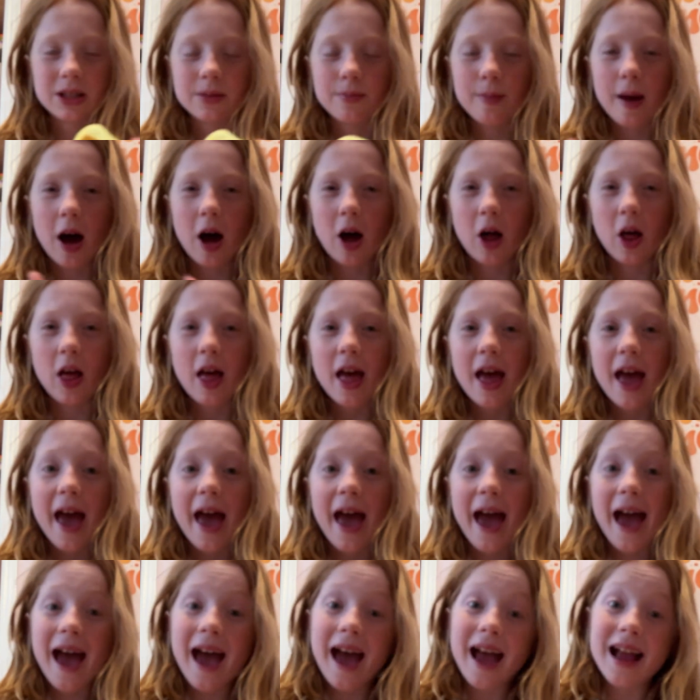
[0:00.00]
smell,
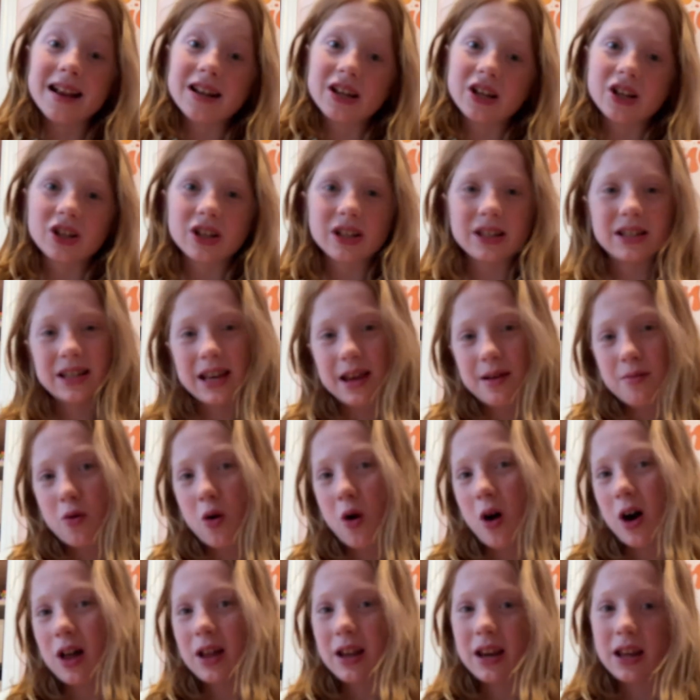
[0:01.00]
and same
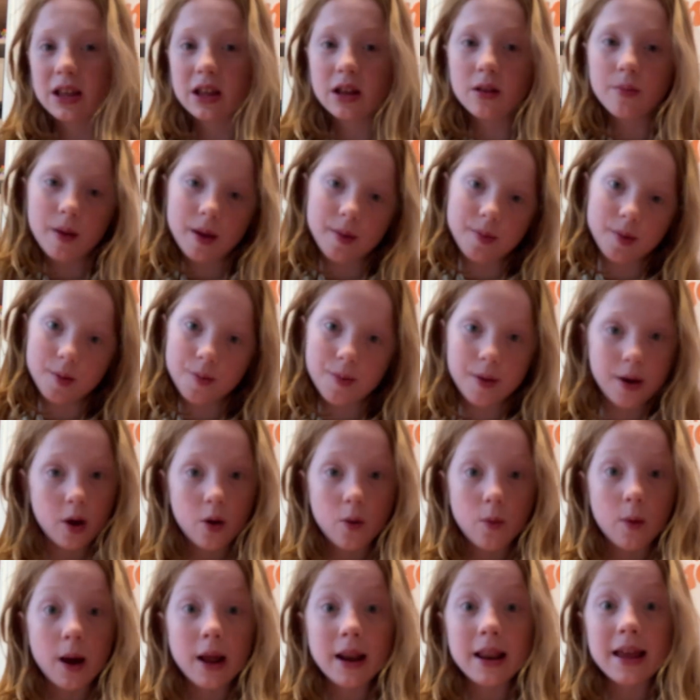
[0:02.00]
quality as the baby pink
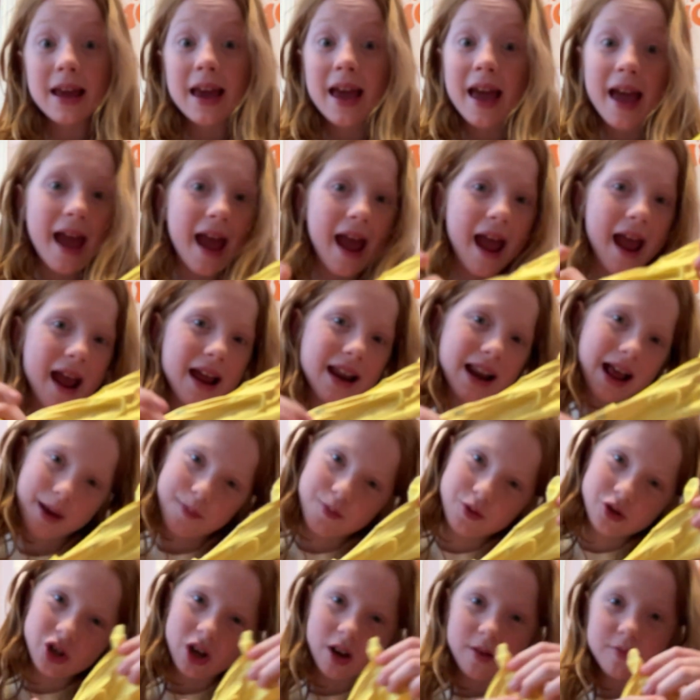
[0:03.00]
one, and I
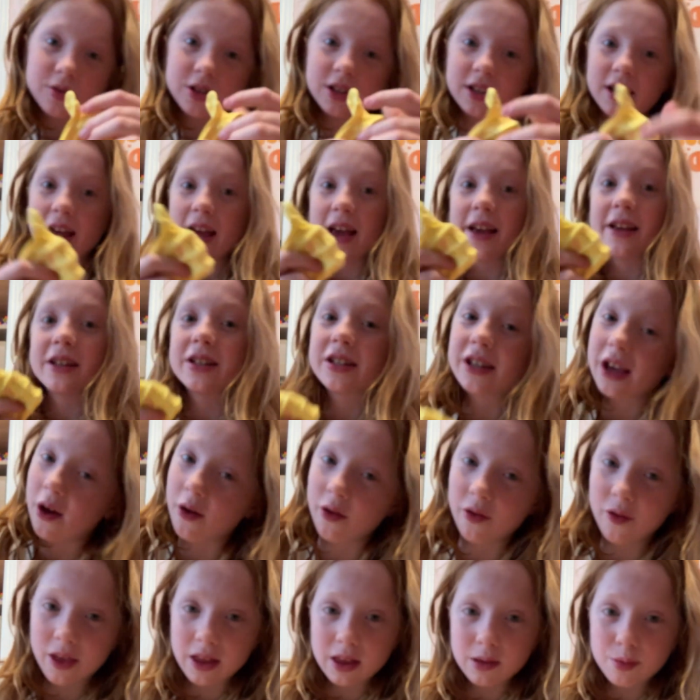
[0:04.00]
put charms in it. So
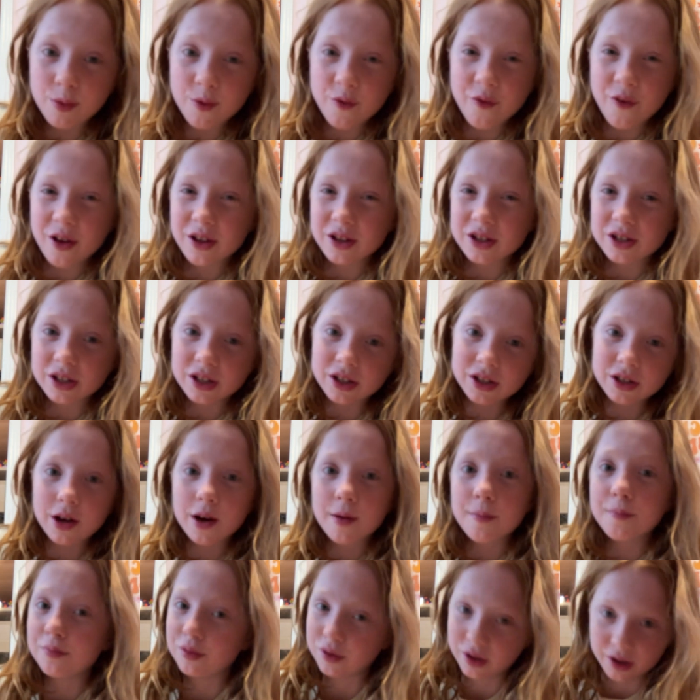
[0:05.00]
let's move on to
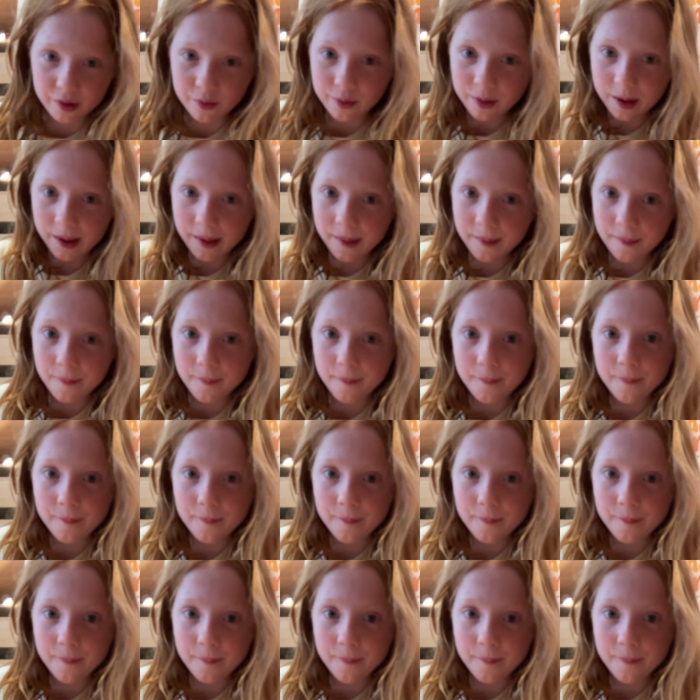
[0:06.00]
the blue one.